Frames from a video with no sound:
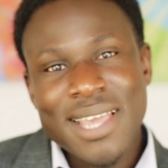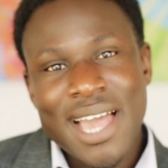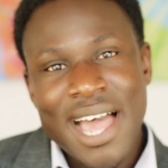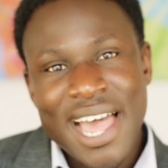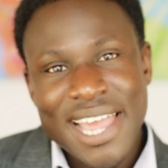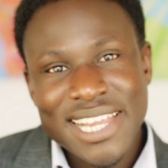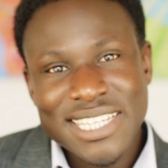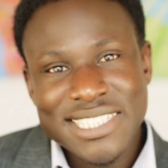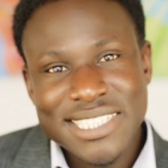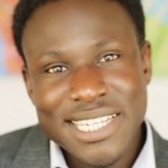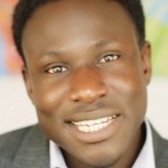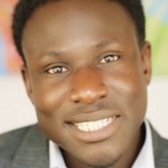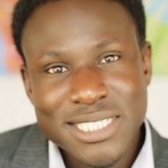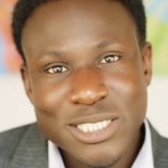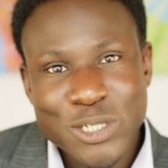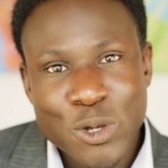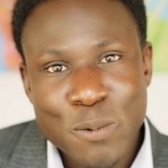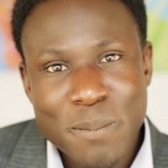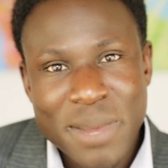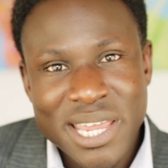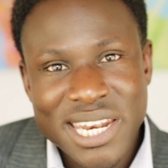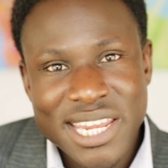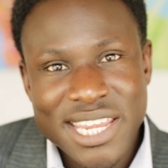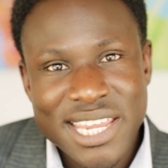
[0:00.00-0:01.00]
I said
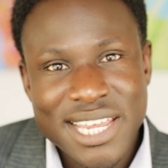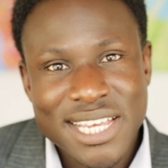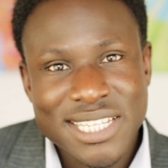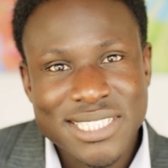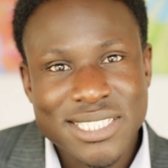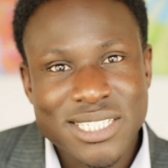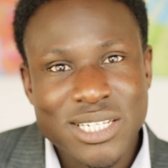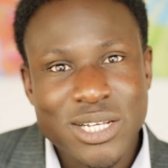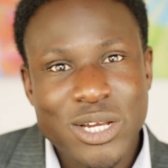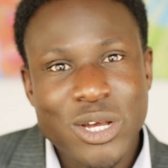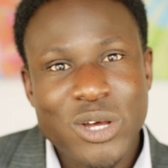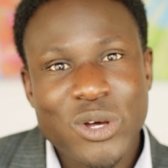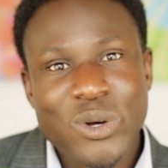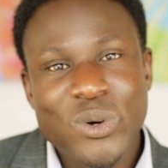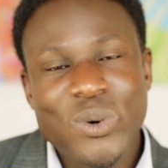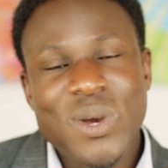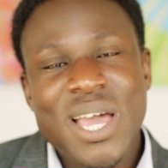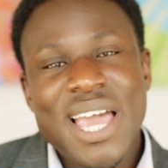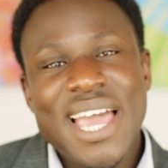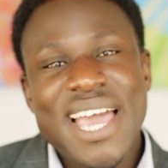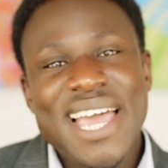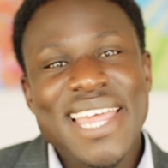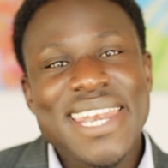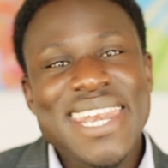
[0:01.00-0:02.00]
so many years
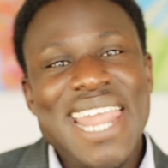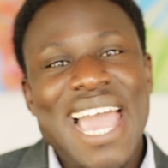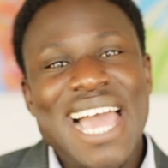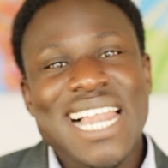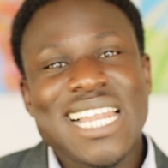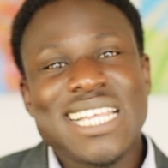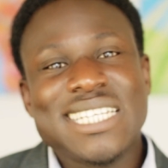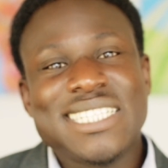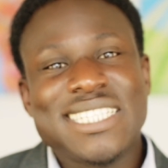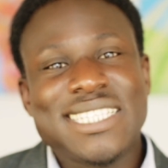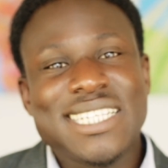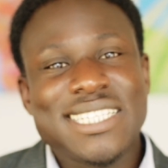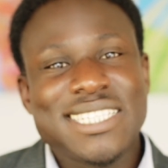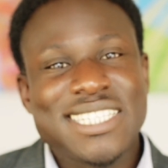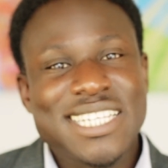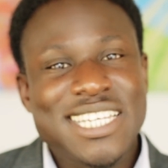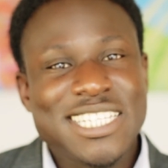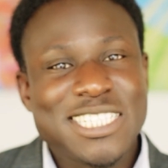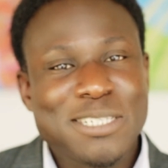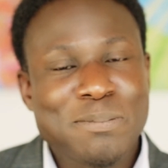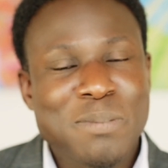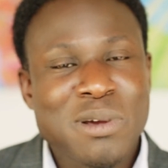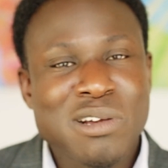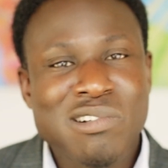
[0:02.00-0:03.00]
ago, analysis
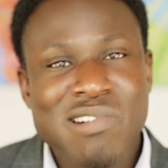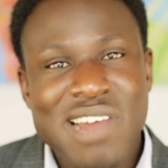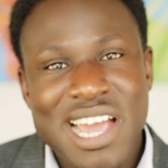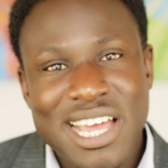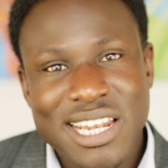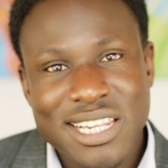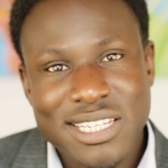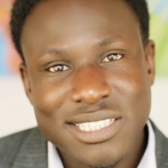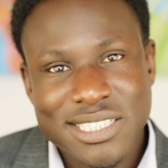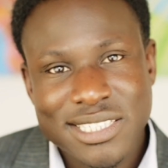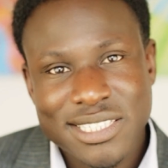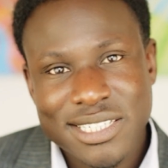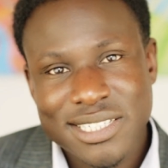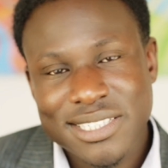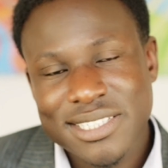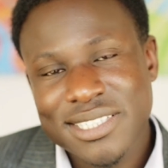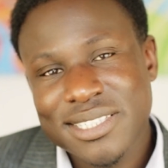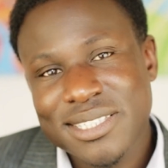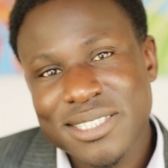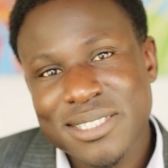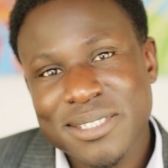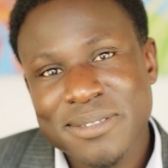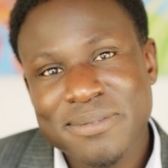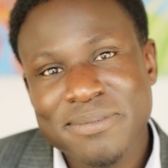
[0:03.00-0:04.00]
is
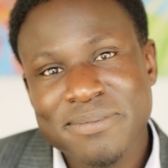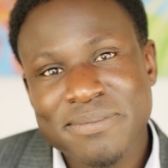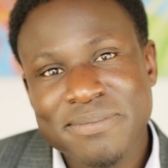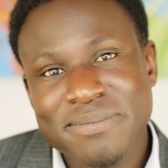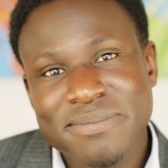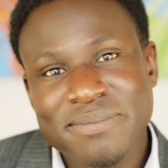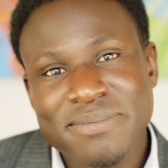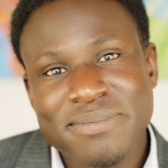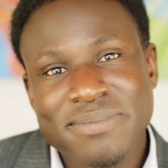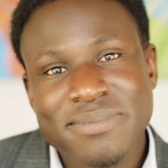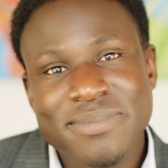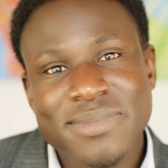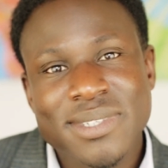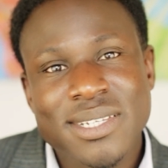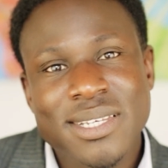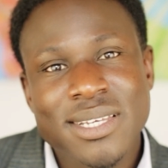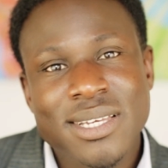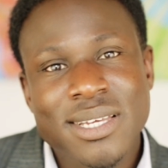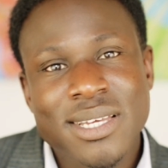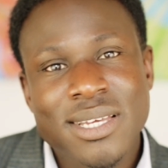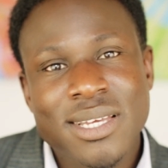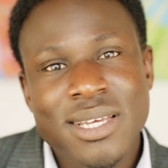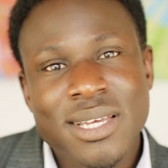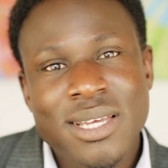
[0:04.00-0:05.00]
paralysis.
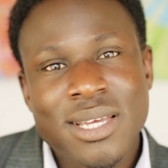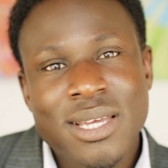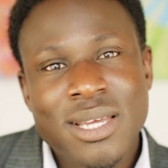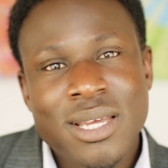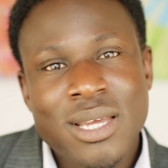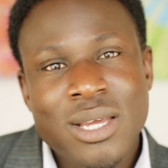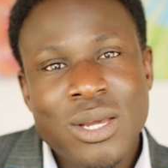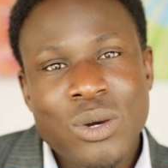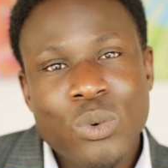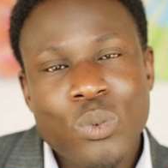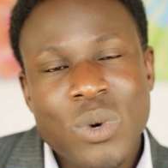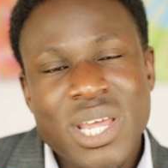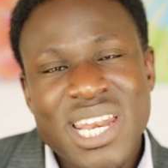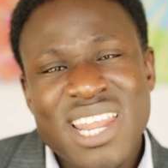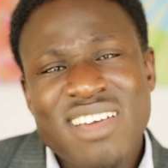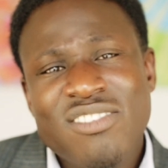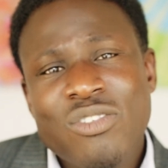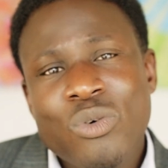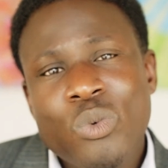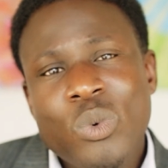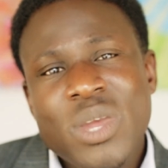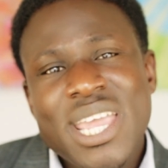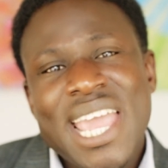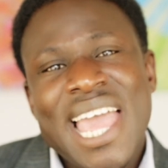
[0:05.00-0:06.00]

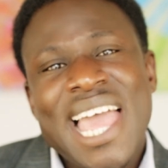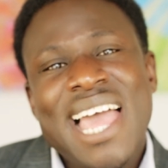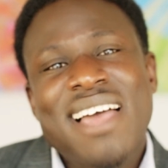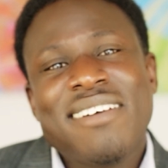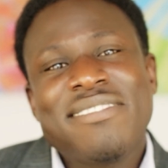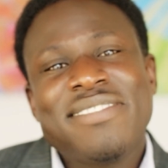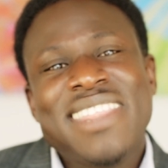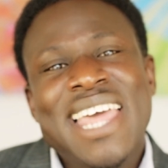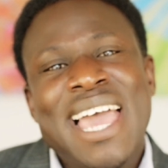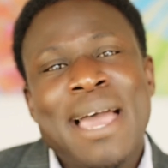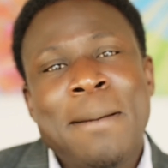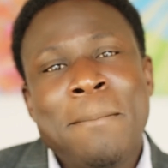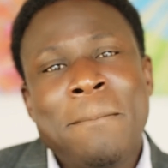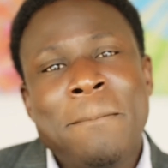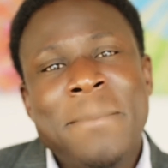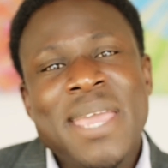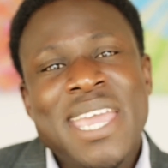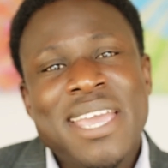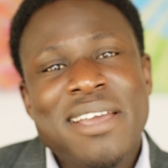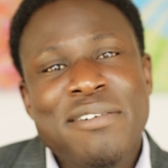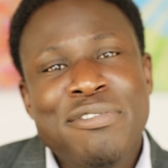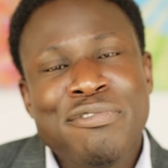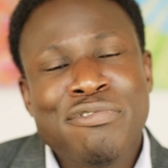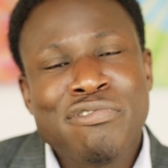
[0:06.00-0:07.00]
Whenever we have that
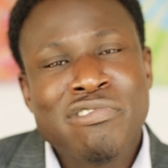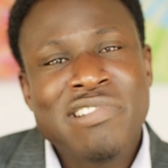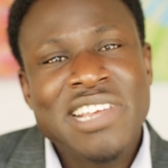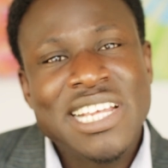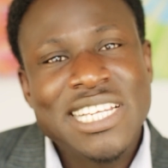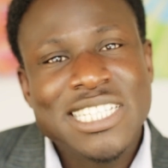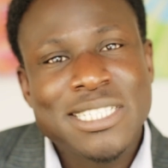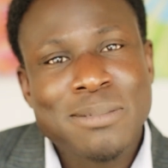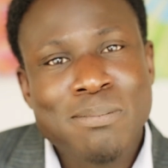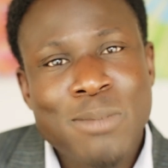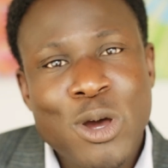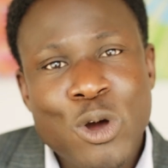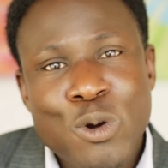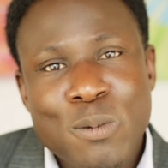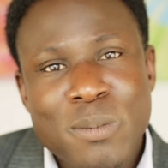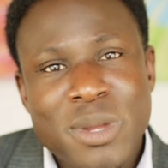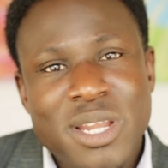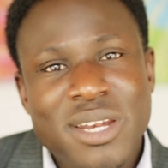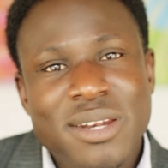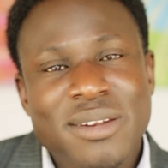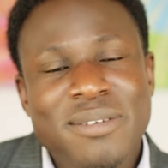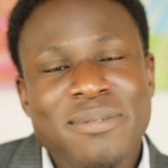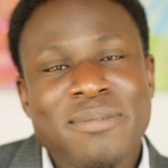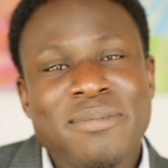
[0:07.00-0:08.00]
big freeze
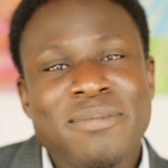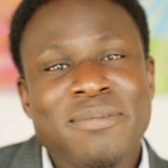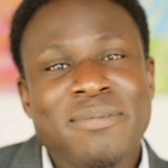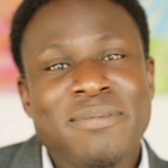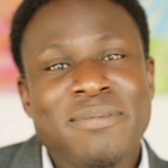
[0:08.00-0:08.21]
moment,